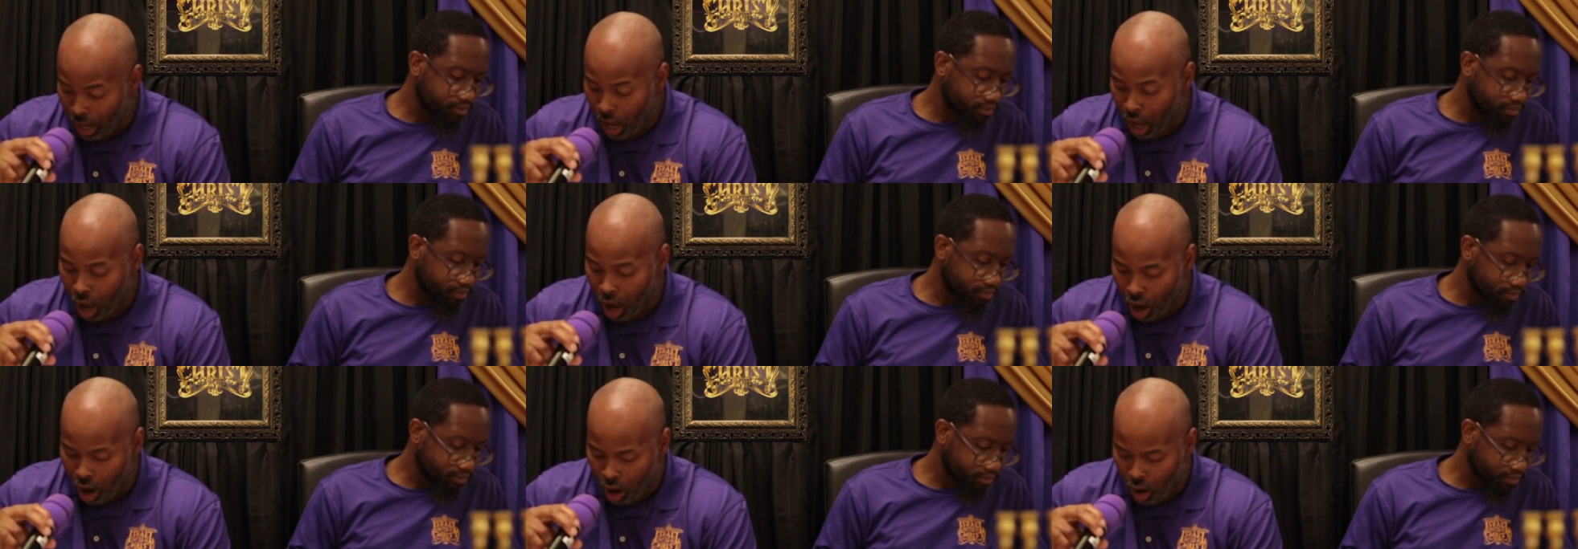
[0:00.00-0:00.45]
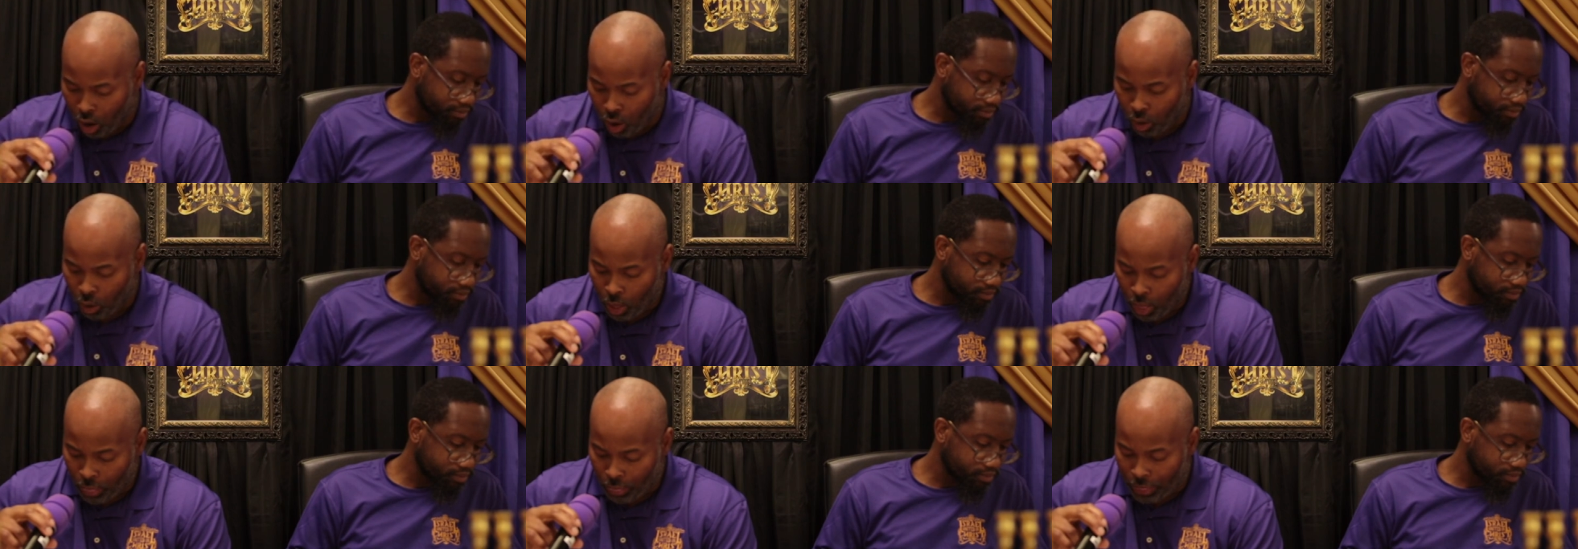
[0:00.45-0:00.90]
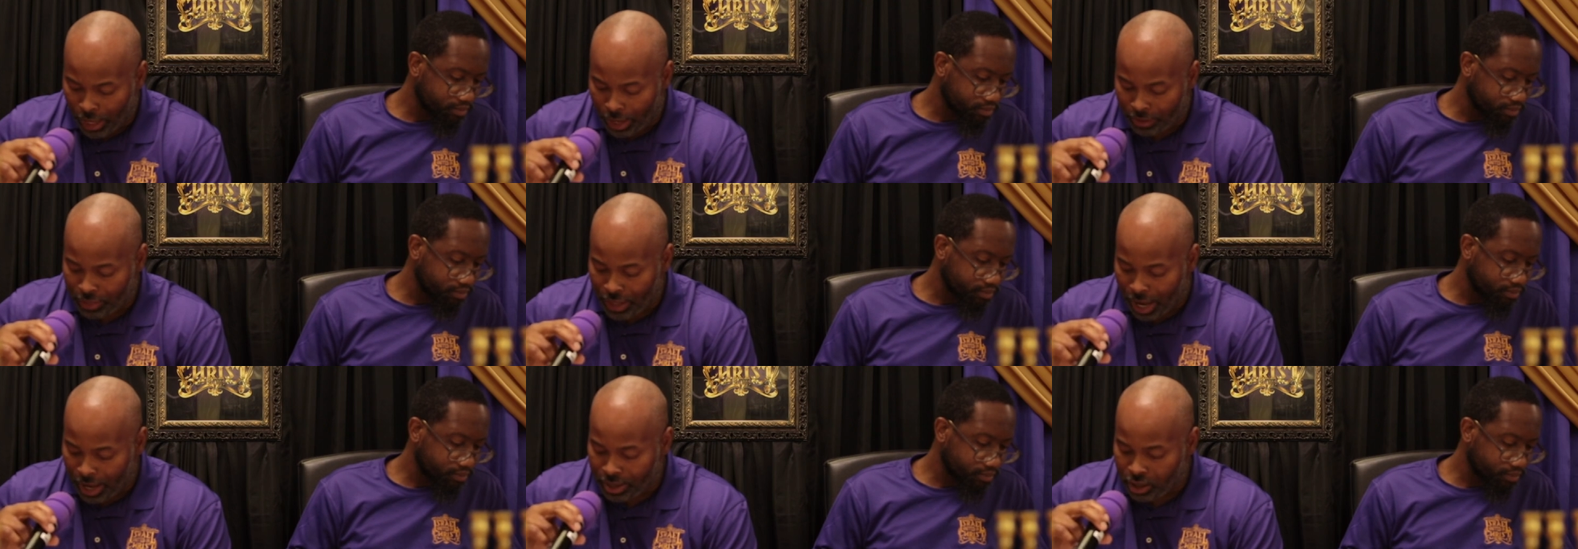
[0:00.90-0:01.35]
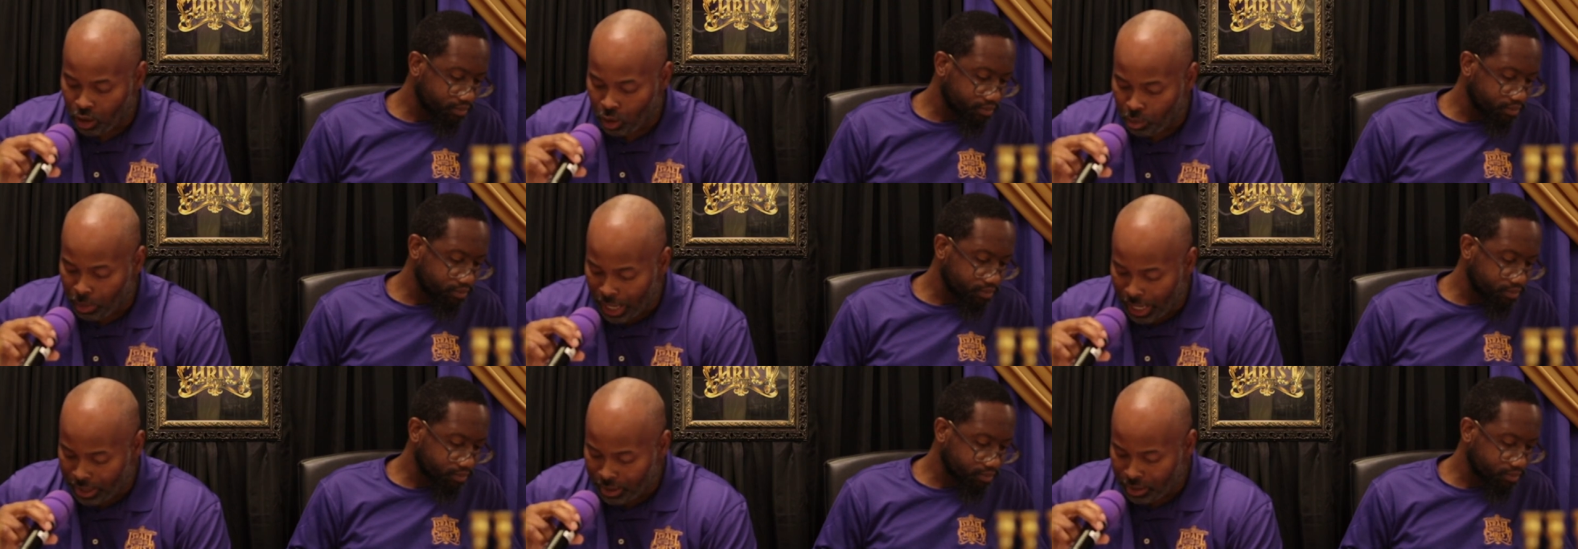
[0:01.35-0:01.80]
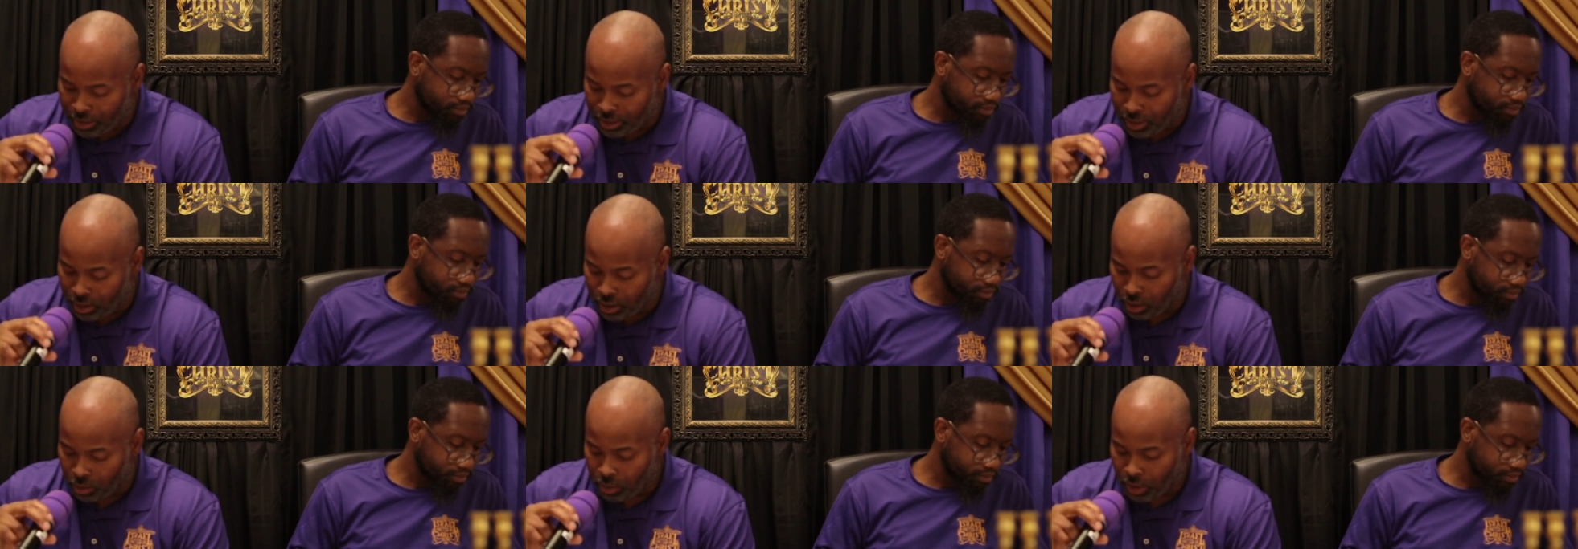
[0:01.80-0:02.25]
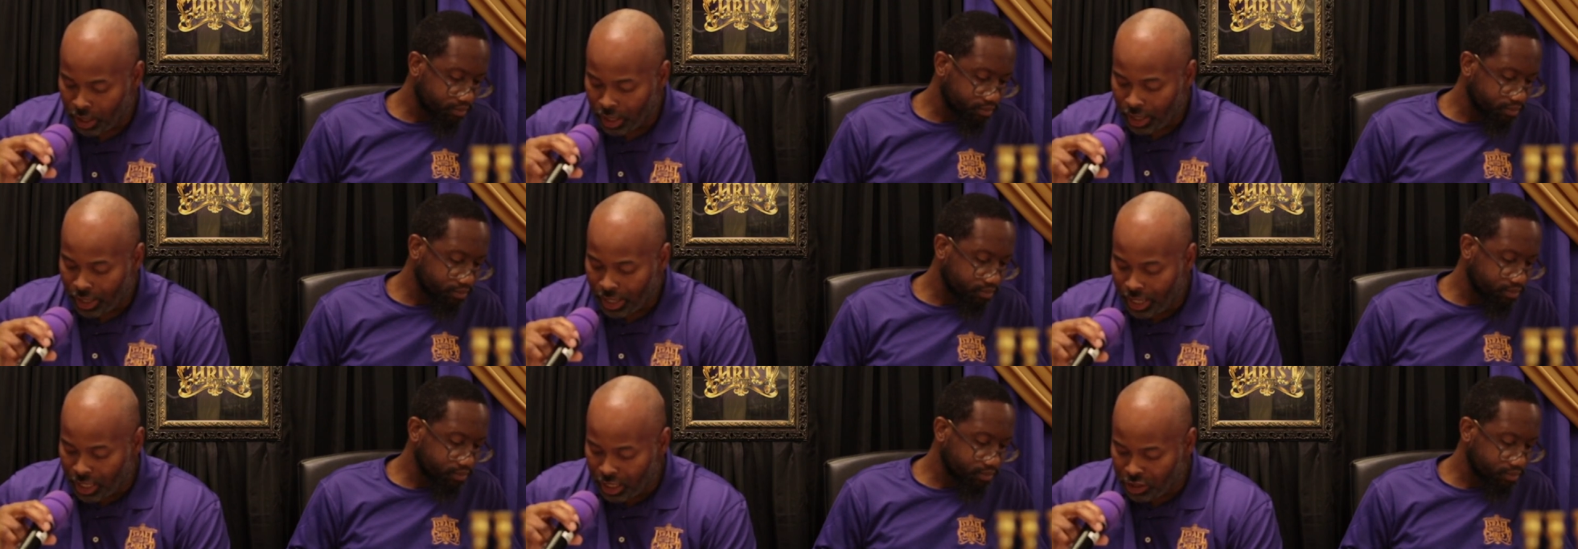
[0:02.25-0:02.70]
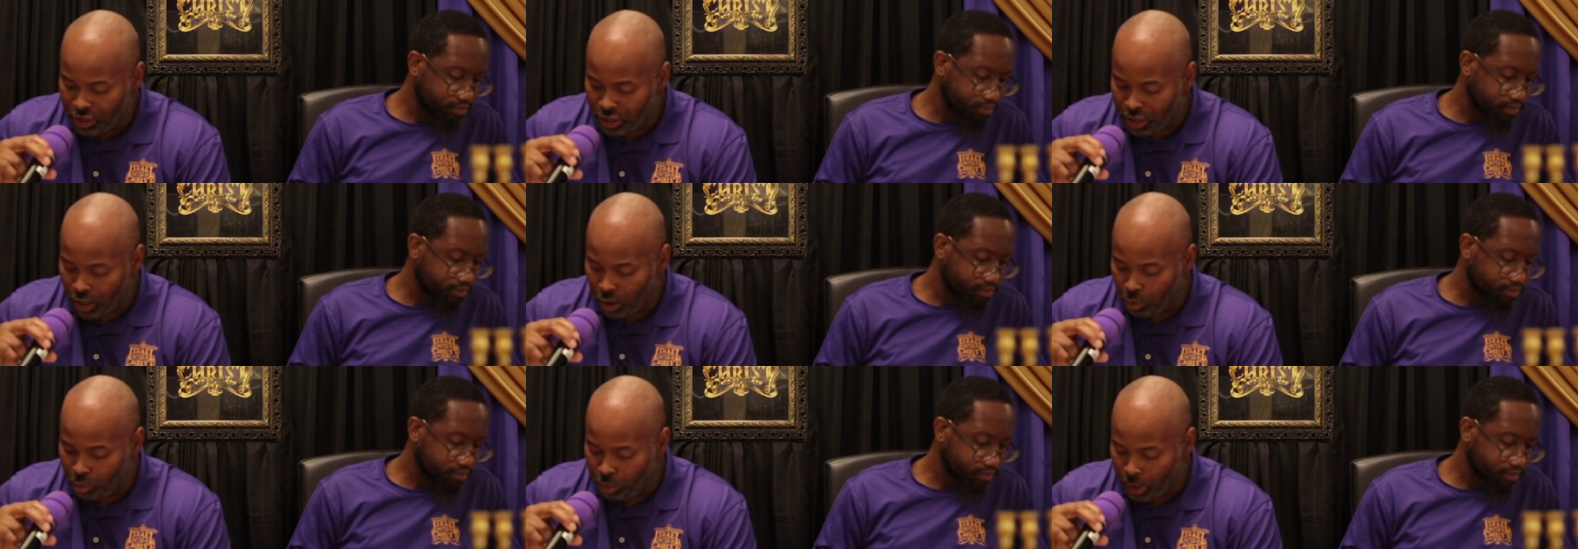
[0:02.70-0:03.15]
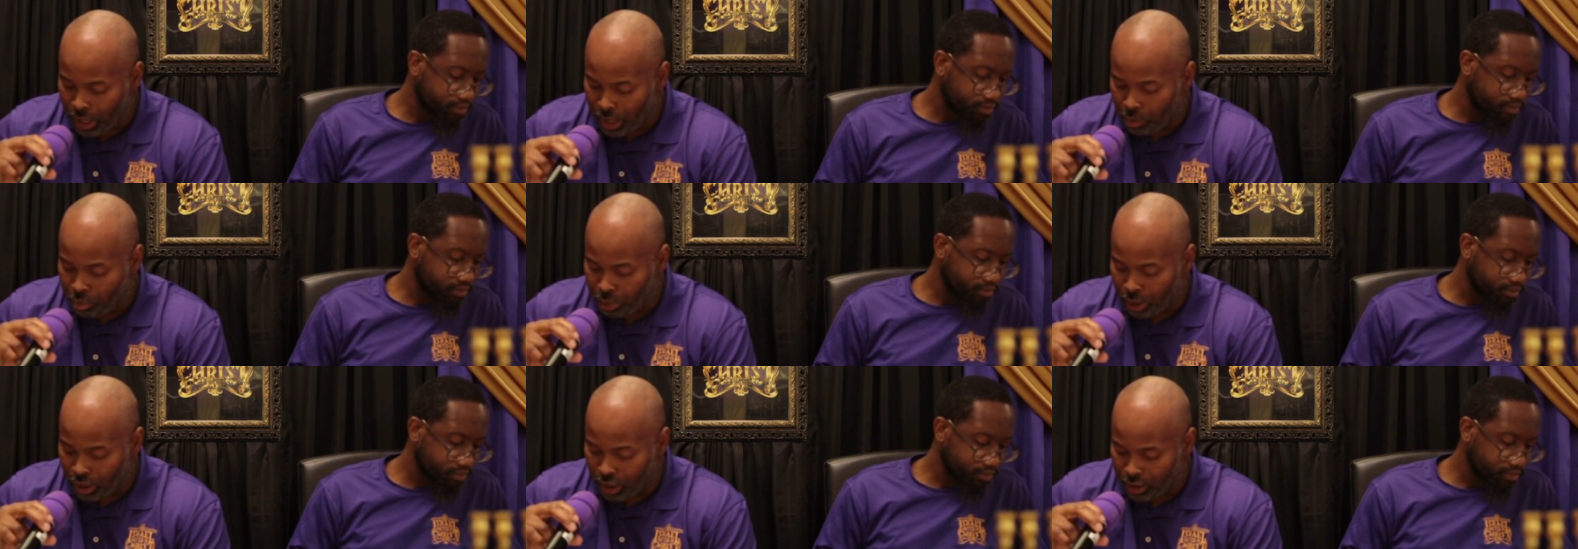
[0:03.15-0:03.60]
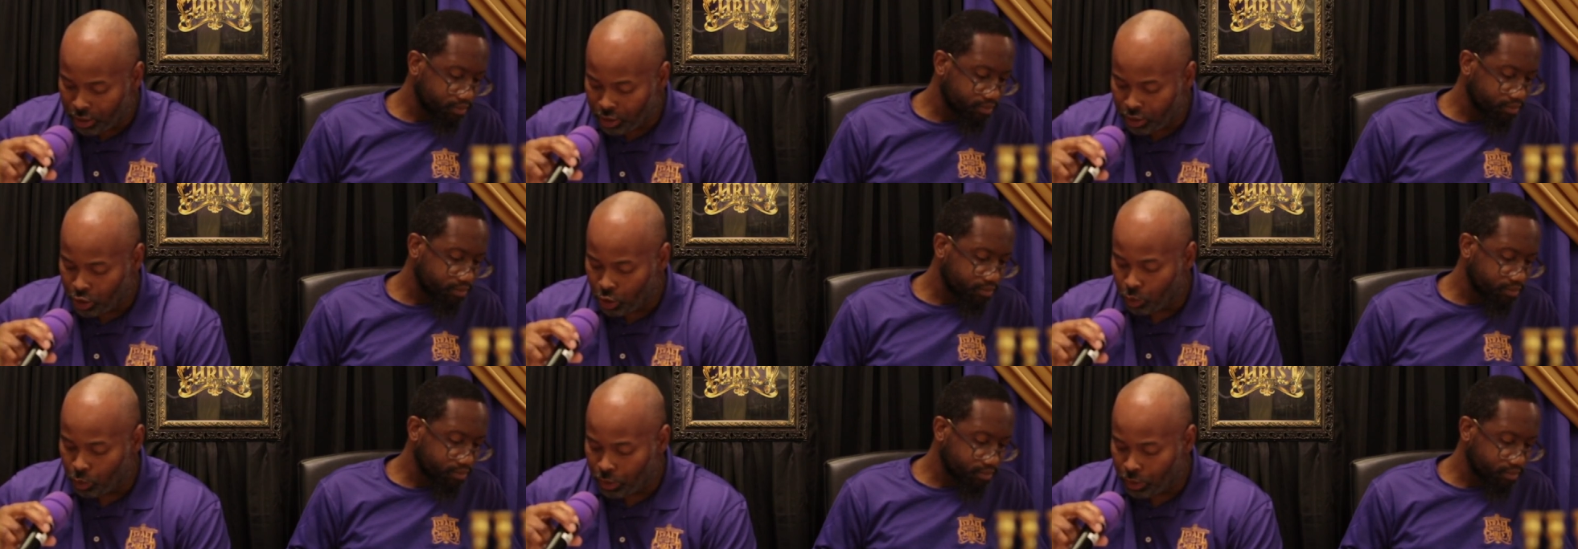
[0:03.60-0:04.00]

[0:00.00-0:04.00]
Speaker 1: all that thy commandest him, he shall be put to